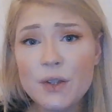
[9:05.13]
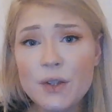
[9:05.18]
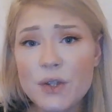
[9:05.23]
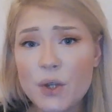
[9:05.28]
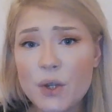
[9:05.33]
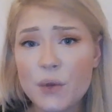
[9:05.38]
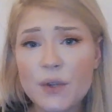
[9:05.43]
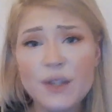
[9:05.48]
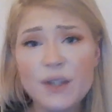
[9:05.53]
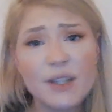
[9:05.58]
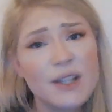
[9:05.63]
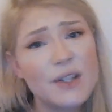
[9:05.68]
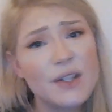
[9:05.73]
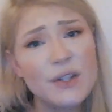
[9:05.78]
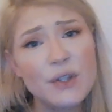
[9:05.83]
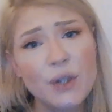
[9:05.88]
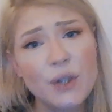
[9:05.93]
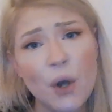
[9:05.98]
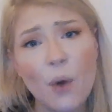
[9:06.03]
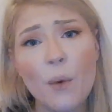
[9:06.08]
So this is
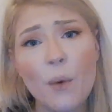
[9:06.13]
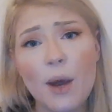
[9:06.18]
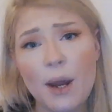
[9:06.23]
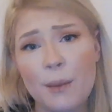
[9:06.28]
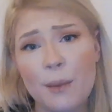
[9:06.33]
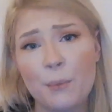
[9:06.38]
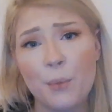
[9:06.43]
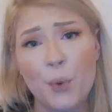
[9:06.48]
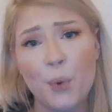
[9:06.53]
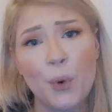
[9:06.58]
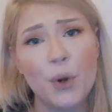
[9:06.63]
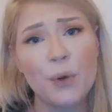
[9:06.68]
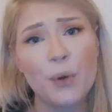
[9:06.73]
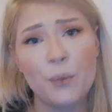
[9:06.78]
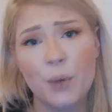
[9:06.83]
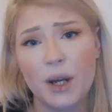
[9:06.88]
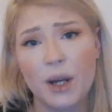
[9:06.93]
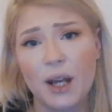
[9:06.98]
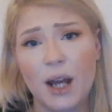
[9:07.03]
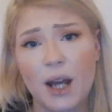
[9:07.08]
so
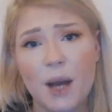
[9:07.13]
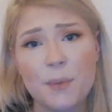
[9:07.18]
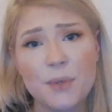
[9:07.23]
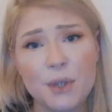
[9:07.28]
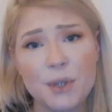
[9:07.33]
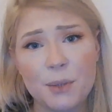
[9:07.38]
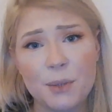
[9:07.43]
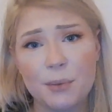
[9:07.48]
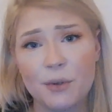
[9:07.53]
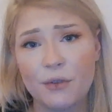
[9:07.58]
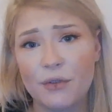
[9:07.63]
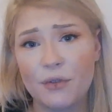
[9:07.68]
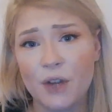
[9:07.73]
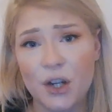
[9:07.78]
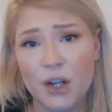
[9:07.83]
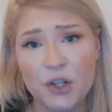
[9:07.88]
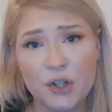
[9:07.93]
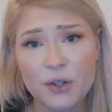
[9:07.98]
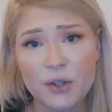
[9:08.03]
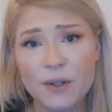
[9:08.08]
important when it comes to
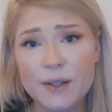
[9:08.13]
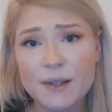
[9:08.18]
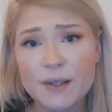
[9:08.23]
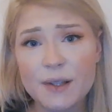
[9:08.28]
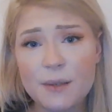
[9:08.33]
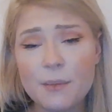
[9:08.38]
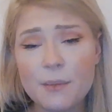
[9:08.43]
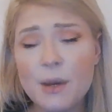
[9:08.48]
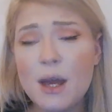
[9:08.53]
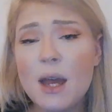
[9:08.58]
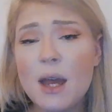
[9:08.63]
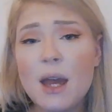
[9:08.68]
professionalism